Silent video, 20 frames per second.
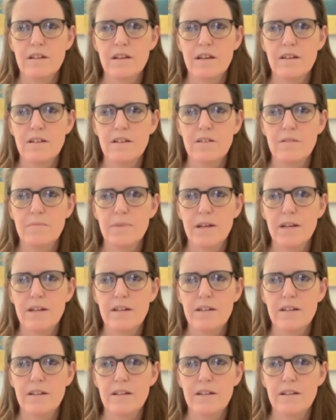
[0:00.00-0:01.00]
and
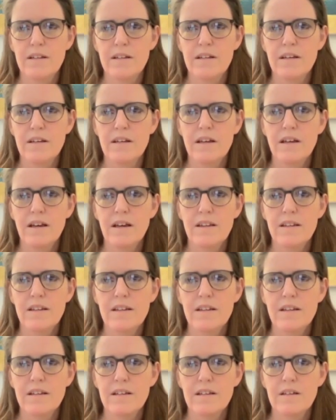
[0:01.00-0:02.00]
humanity, and the
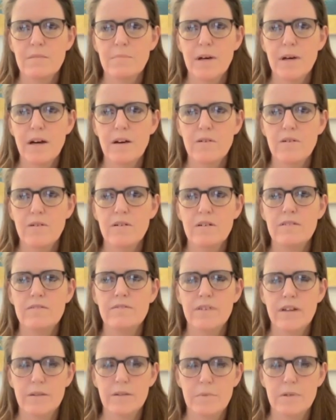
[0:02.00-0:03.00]
healing power of
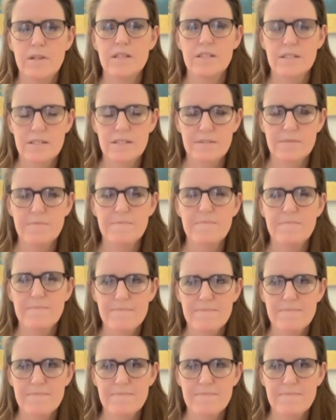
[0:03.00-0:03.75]
vibration.